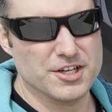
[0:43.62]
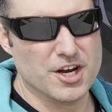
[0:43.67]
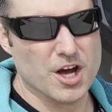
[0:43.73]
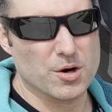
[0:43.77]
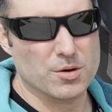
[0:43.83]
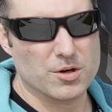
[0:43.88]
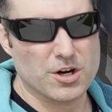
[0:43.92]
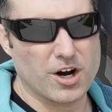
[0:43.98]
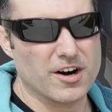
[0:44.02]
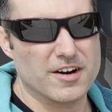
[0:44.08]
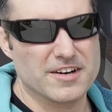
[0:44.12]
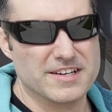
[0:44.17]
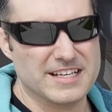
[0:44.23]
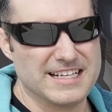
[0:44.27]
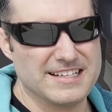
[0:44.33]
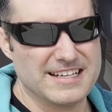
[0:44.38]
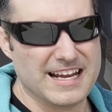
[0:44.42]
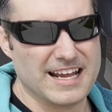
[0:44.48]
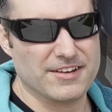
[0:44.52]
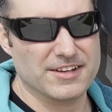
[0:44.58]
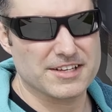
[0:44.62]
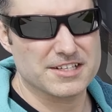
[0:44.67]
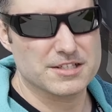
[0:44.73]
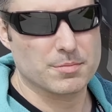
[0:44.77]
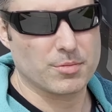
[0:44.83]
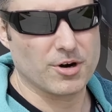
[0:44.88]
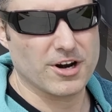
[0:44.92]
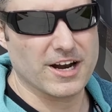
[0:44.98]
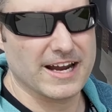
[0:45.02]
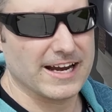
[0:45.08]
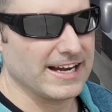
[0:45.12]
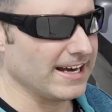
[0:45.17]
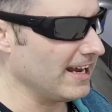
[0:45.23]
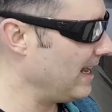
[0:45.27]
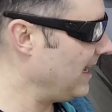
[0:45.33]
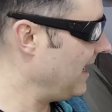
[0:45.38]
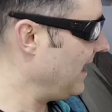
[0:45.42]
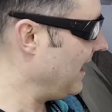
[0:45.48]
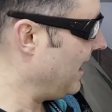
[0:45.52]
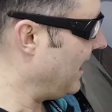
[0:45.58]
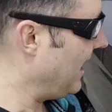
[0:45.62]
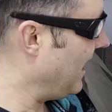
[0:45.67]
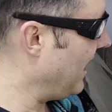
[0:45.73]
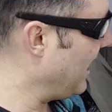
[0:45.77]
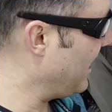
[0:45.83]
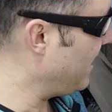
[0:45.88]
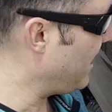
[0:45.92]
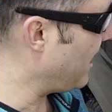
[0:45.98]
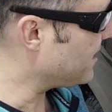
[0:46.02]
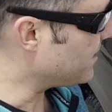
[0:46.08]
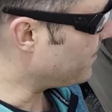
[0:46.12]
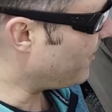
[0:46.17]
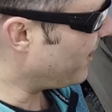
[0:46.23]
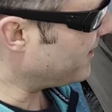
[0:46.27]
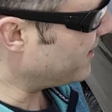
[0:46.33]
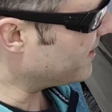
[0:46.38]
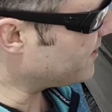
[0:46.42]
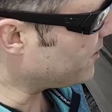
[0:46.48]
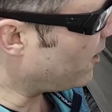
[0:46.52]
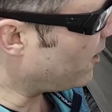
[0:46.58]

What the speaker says: car detailing spray, and I sprayed this off